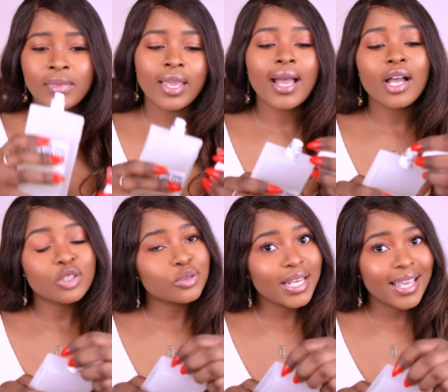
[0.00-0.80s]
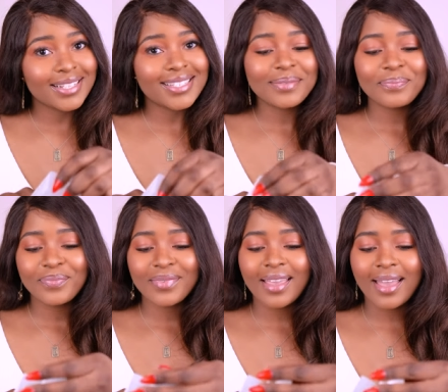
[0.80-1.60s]
A casual date
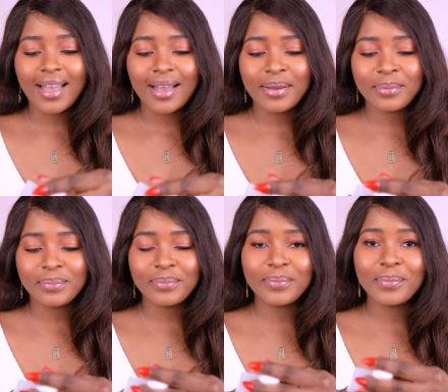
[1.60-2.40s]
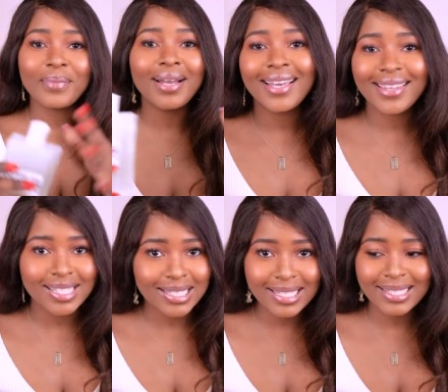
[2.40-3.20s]
um, by the
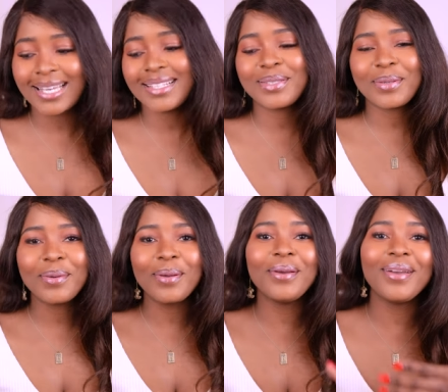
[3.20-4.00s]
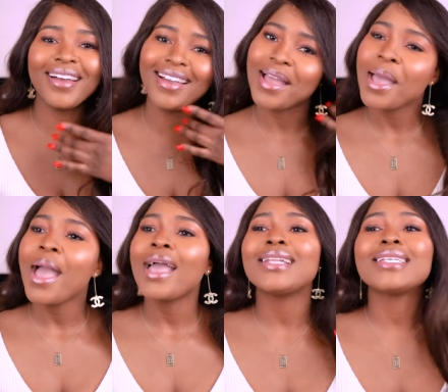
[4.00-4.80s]
seasides.
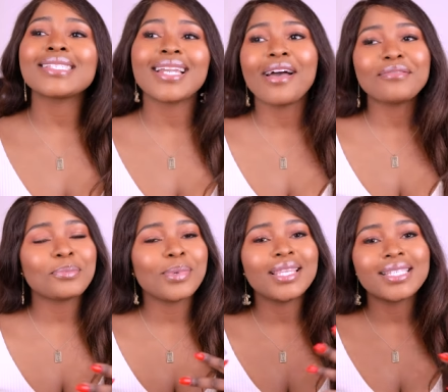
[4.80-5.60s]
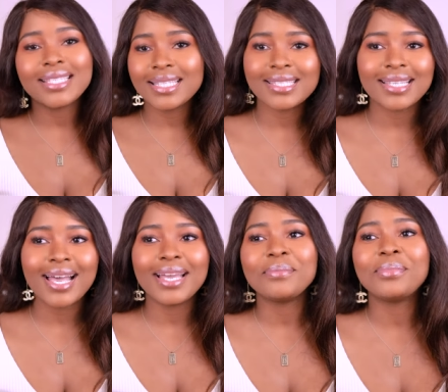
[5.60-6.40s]
It doesn't have to be the
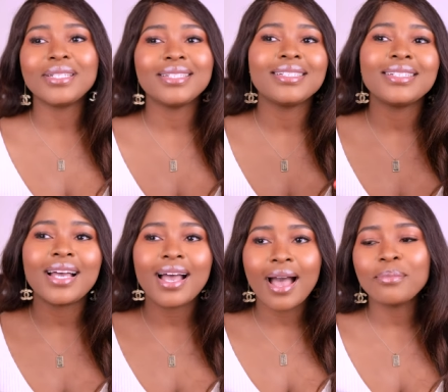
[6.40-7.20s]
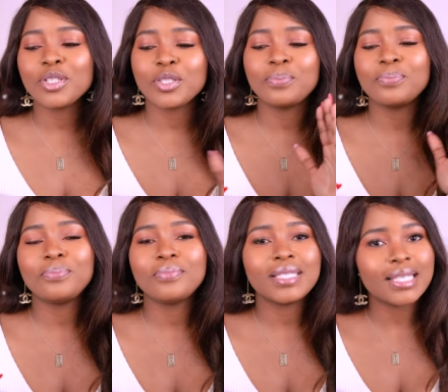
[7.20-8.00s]
seaside, but I'm just
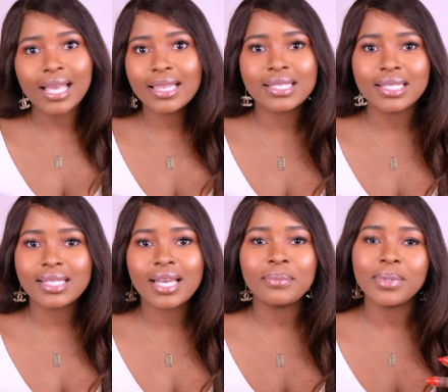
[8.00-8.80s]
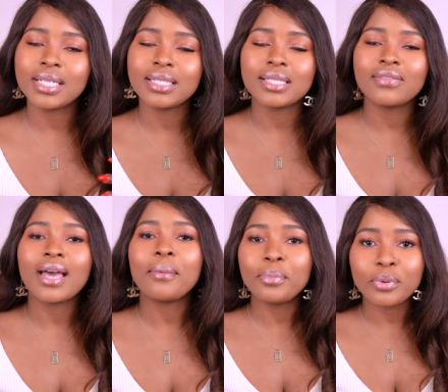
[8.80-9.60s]
saying the seaside because of
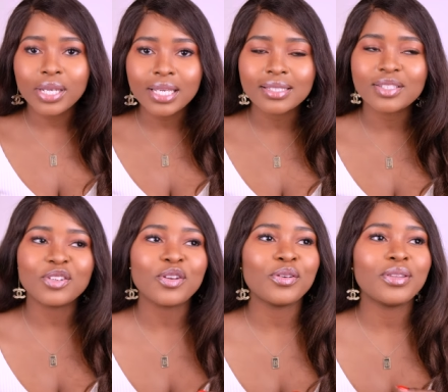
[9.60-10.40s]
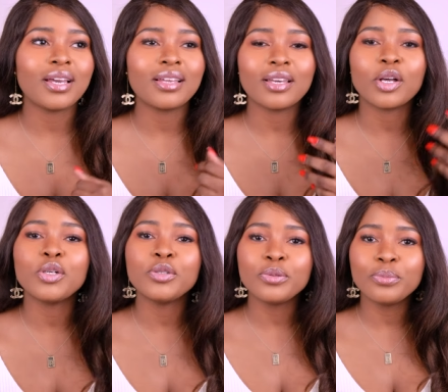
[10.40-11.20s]
that breeze, you know, that, that
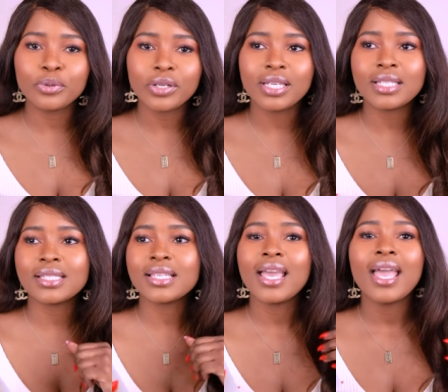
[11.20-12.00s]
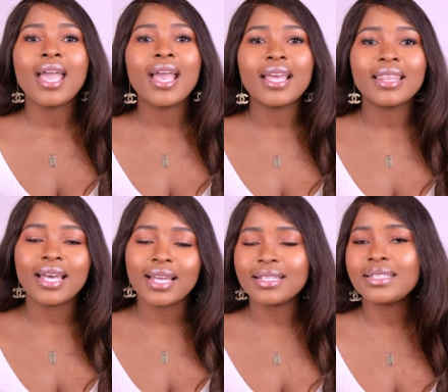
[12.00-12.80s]
cool breeze and
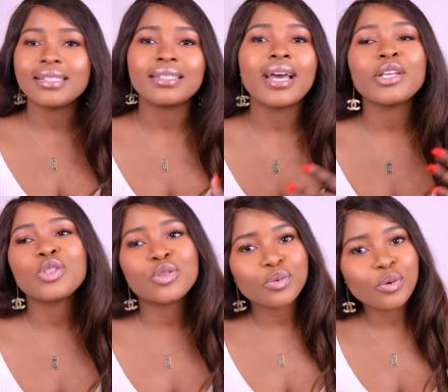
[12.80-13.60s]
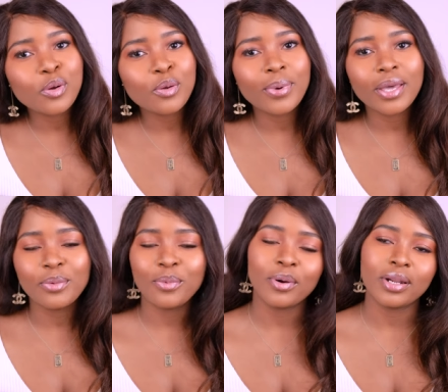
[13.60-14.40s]
that nice stroll by
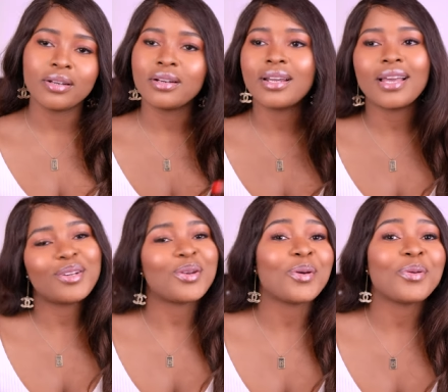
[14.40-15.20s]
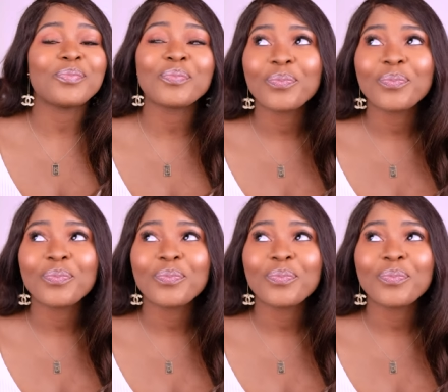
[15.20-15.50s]
the water. I don't know.